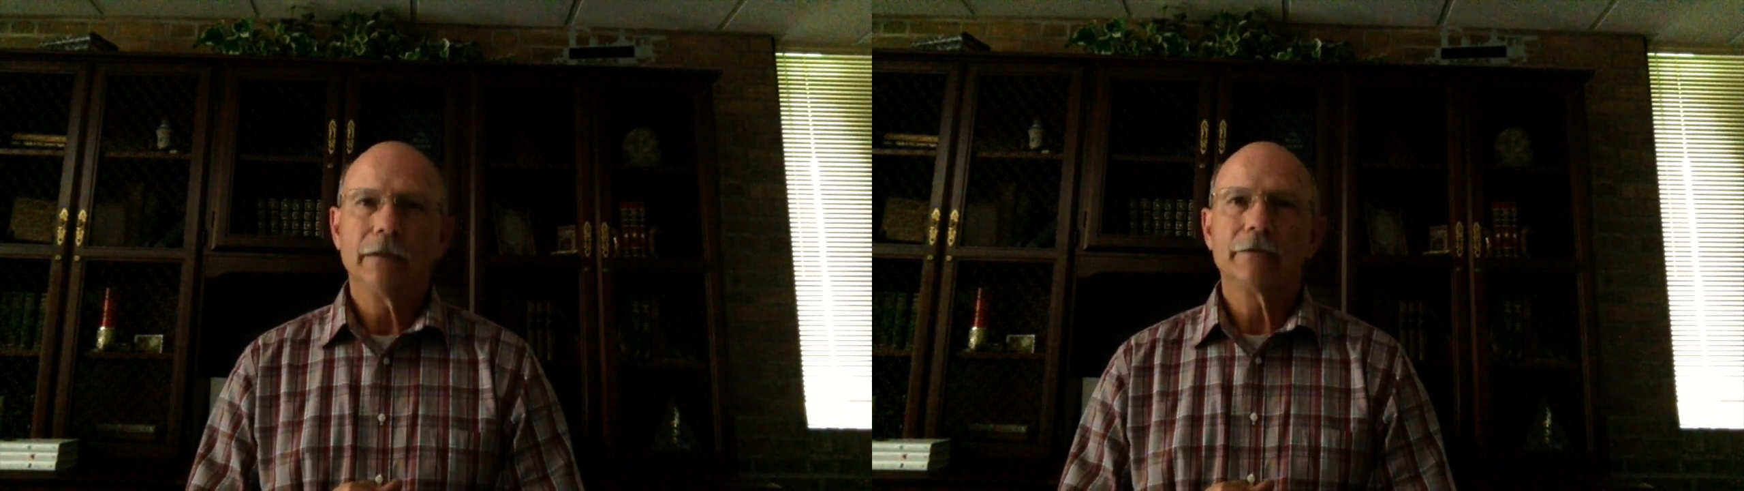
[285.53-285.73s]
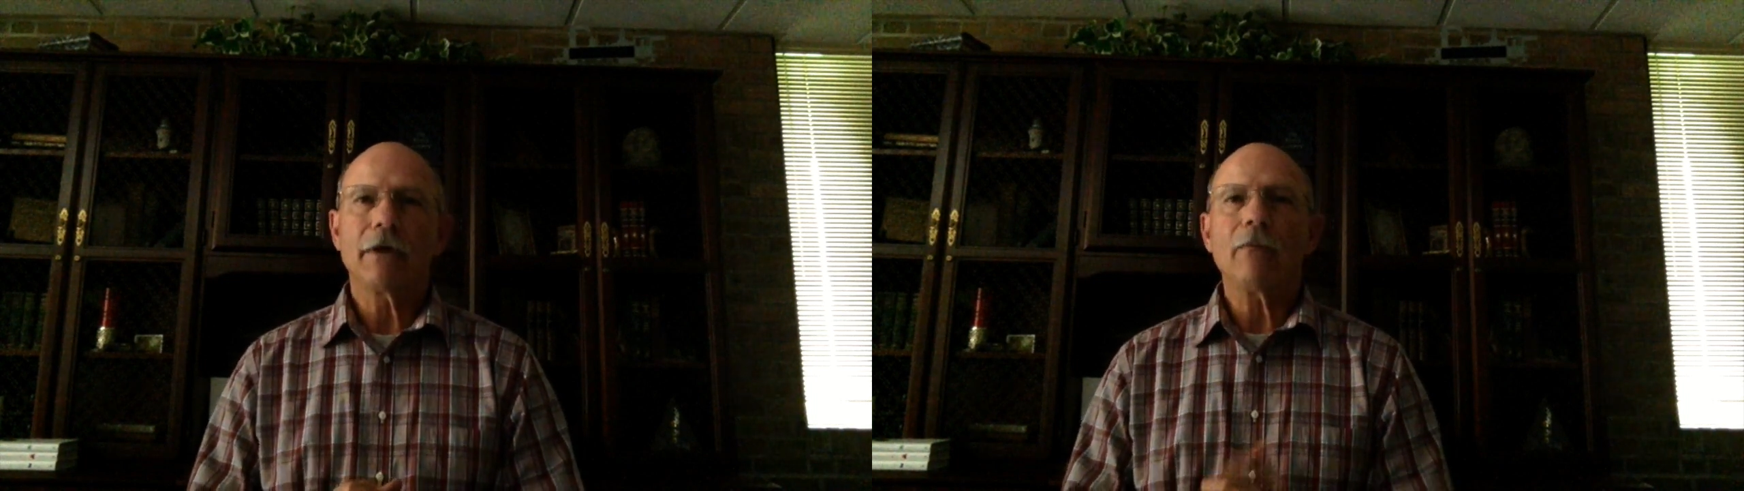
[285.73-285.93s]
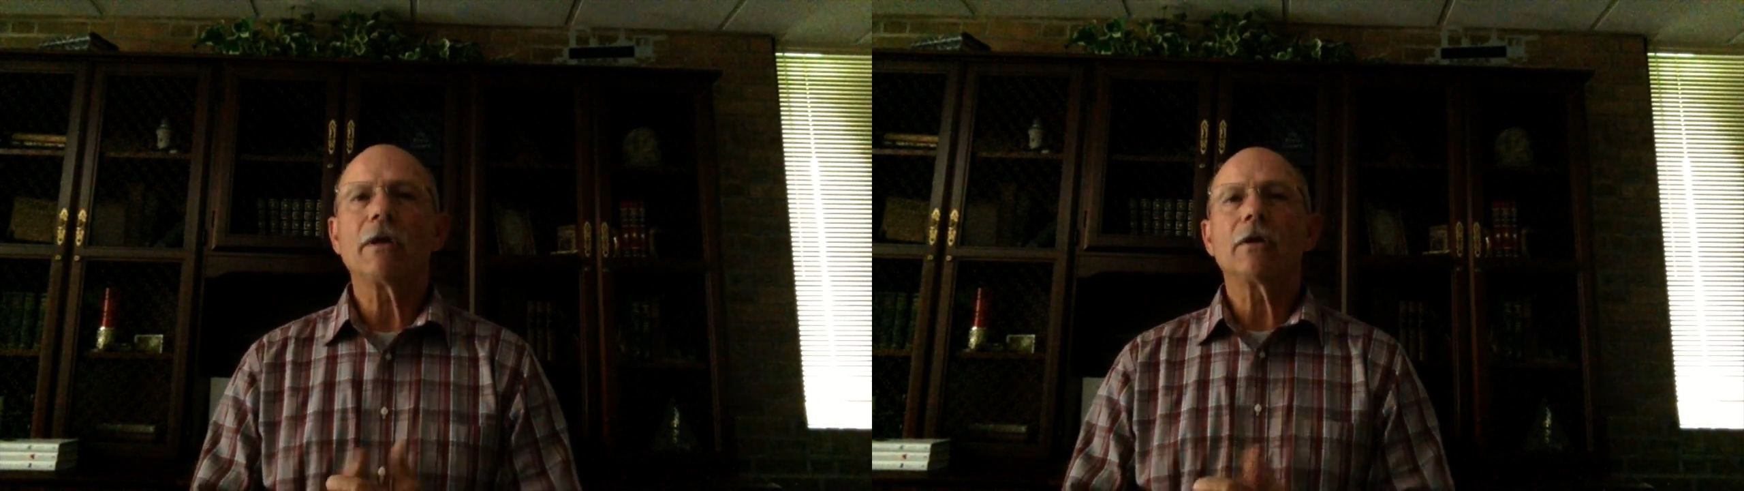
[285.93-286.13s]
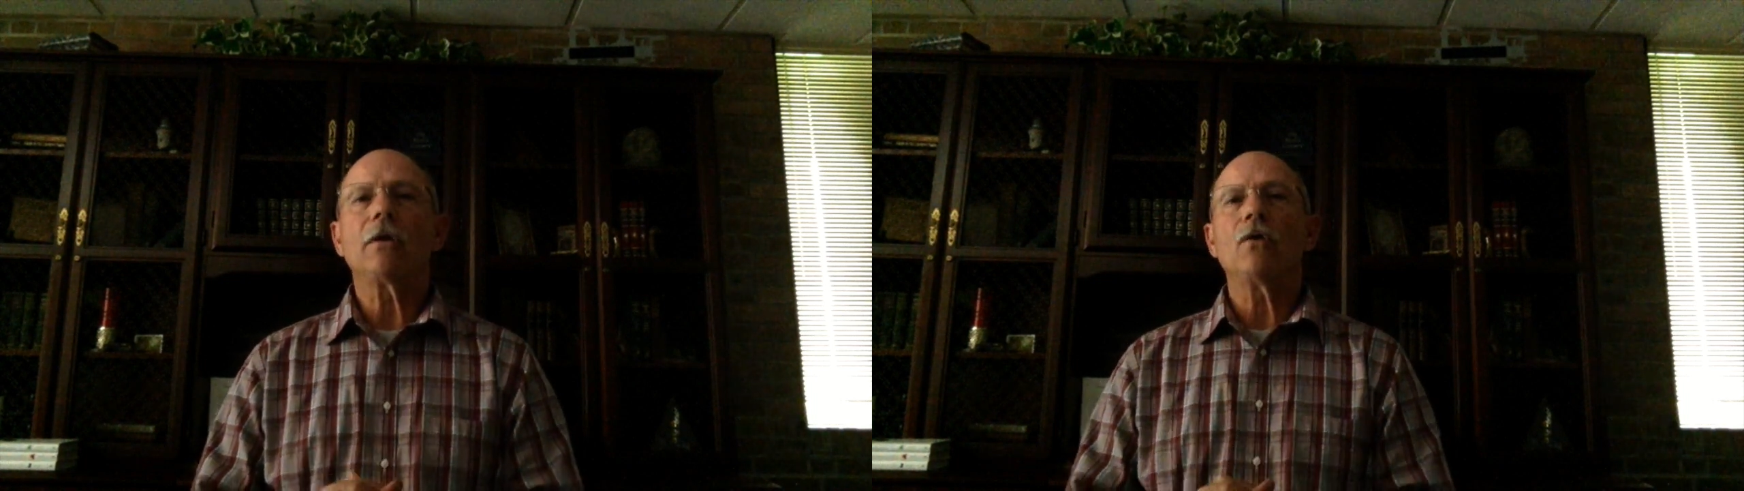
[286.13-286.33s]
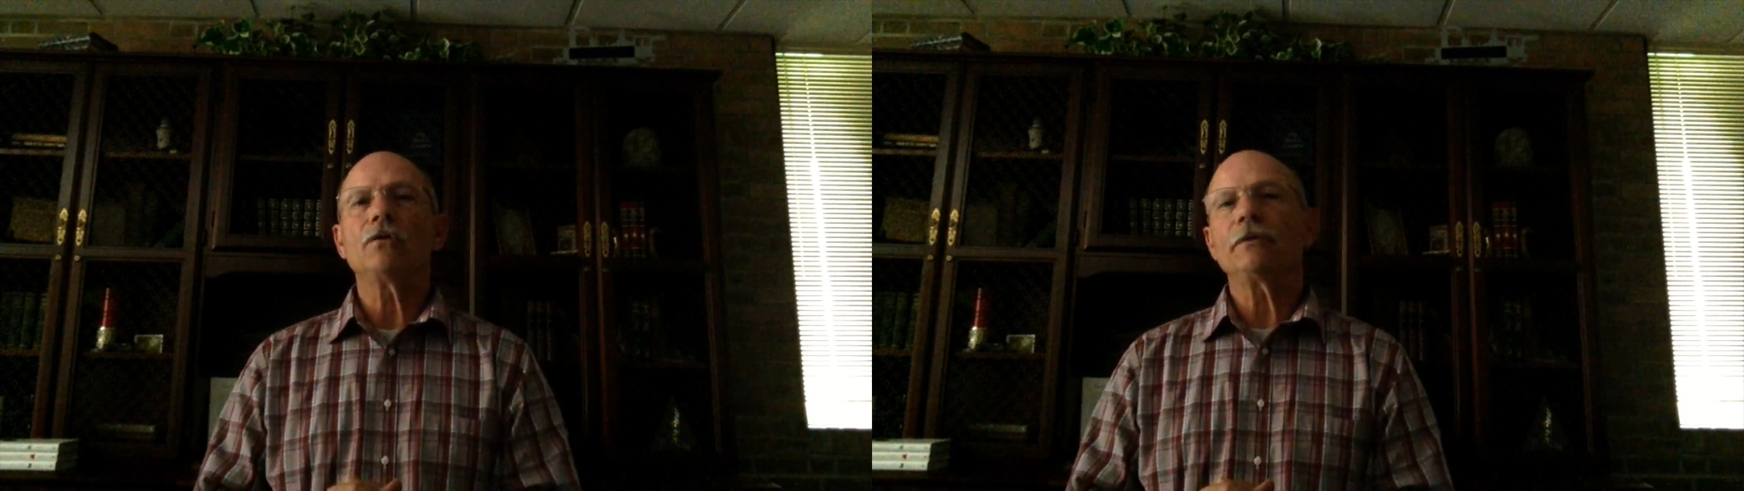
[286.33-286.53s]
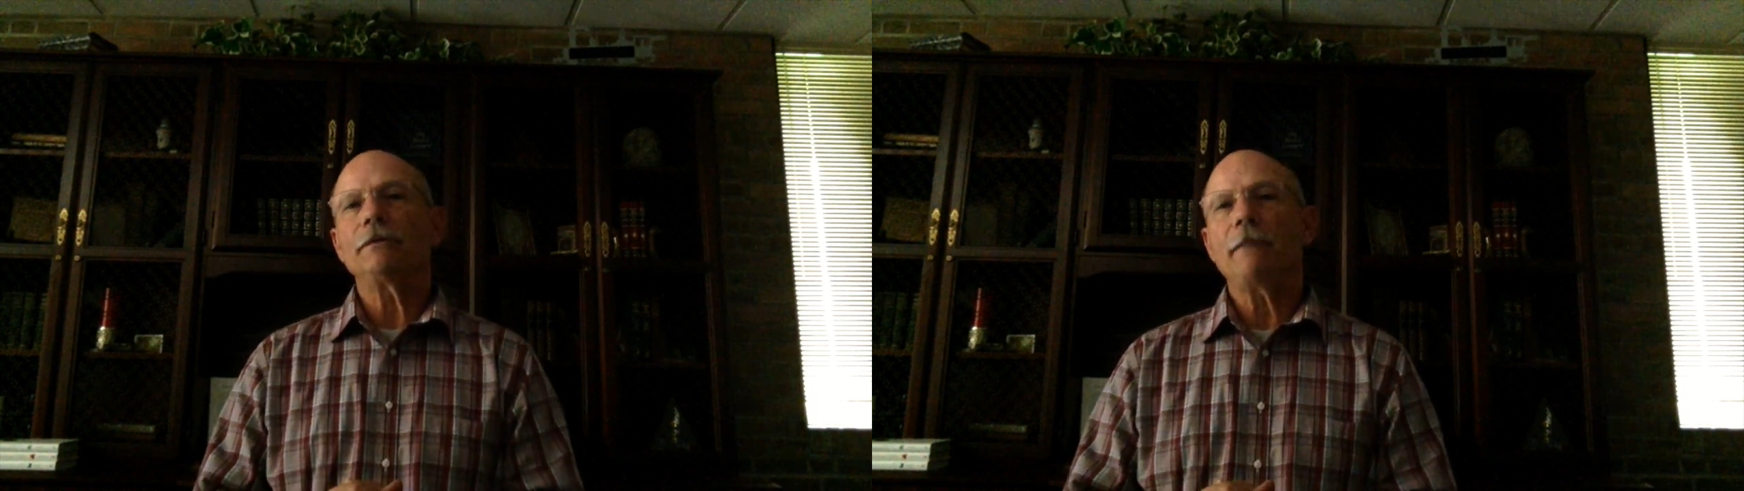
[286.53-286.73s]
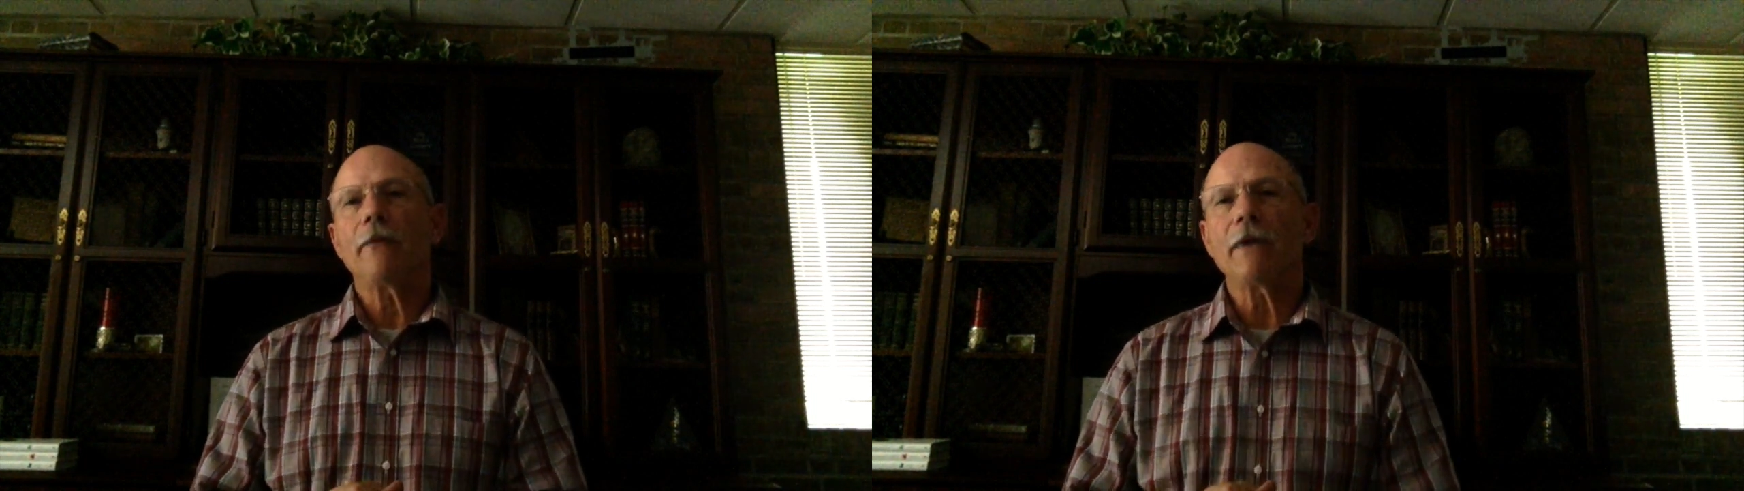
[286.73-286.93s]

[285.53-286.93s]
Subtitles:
So I want to close with my